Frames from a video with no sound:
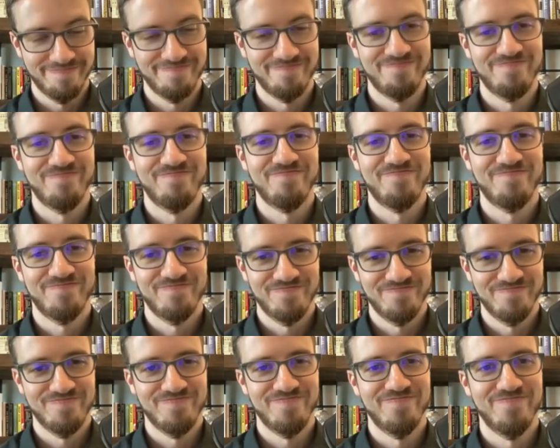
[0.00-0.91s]

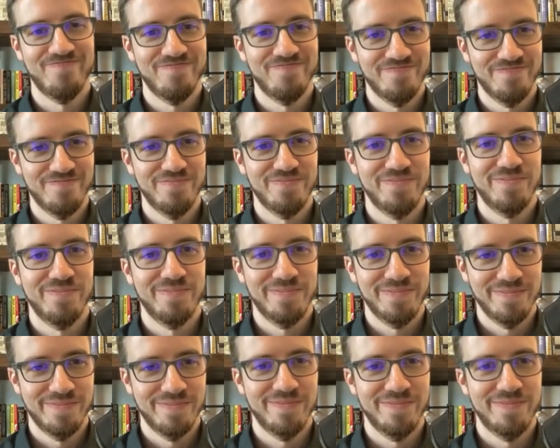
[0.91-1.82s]

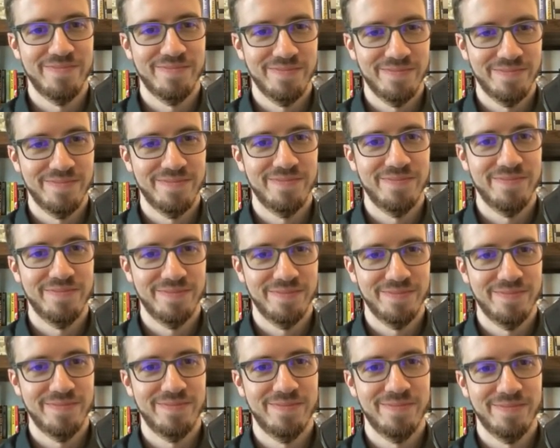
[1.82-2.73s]

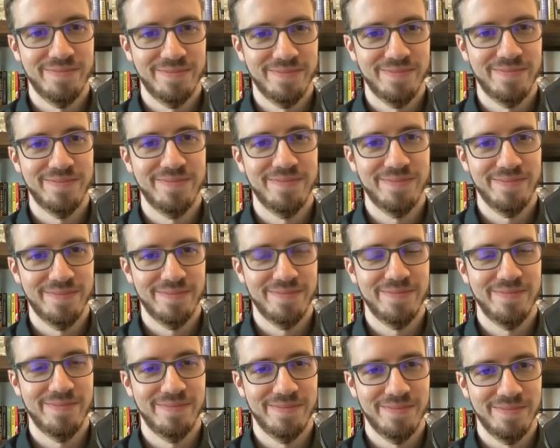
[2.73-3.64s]

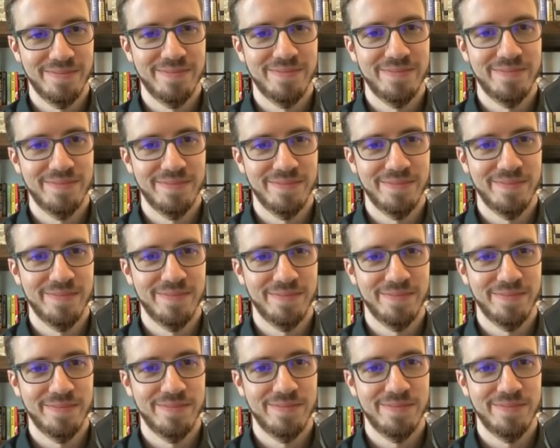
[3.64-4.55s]

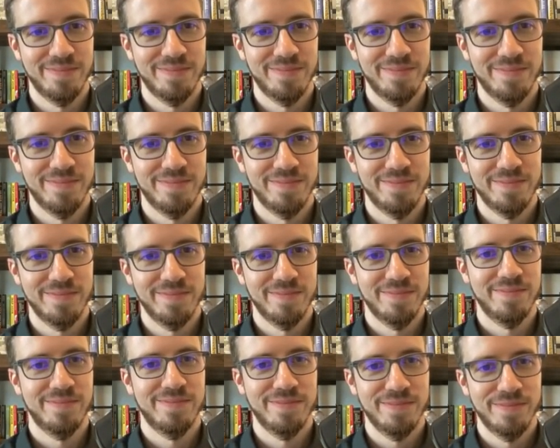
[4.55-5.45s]

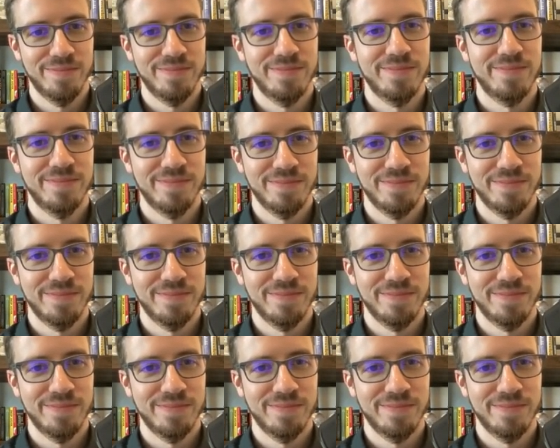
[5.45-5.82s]
This person isn't speaking.